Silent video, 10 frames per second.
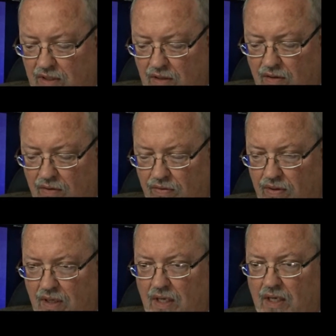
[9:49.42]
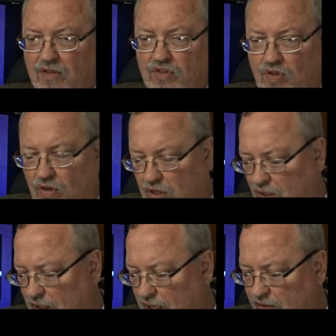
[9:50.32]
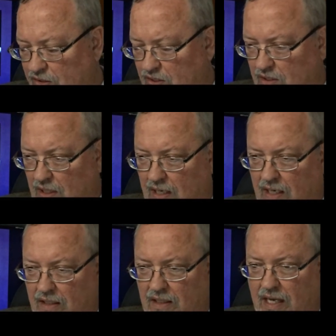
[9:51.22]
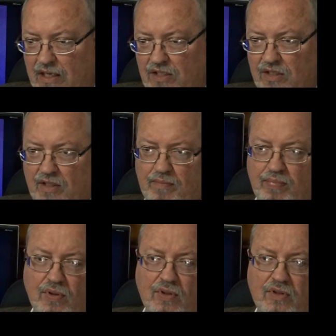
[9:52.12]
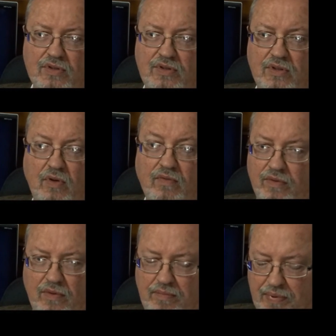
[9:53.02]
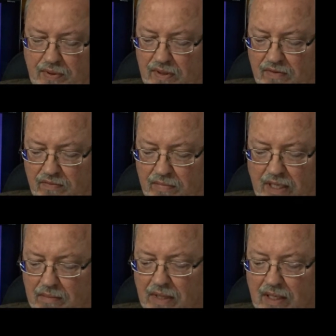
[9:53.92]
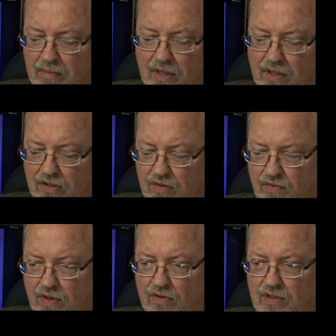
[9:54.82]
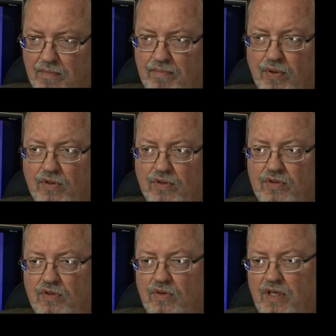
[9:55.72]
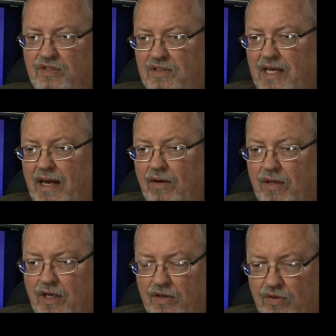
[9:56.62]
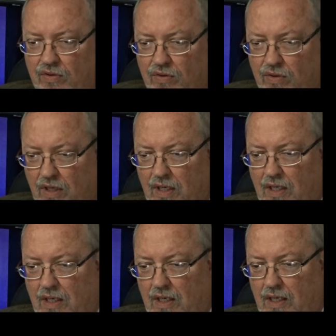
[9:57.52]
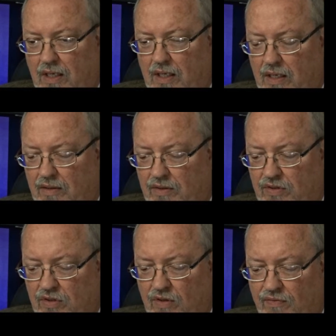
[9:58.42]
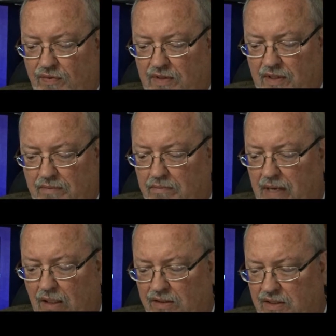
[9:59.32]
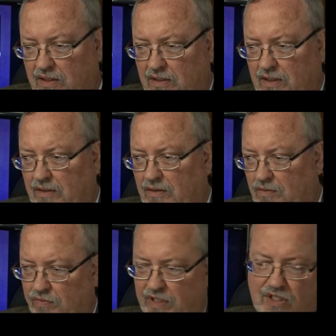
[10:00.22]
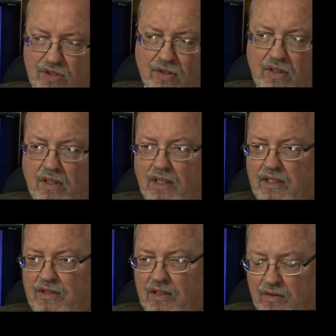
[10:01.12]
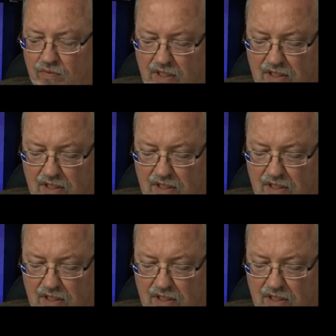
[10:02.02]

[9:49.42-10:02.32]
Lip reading: of the Earth circulates, and it actually pulls over a period of many, many millions of years. It pulls the crust down under the surface and melts it and recirculates it and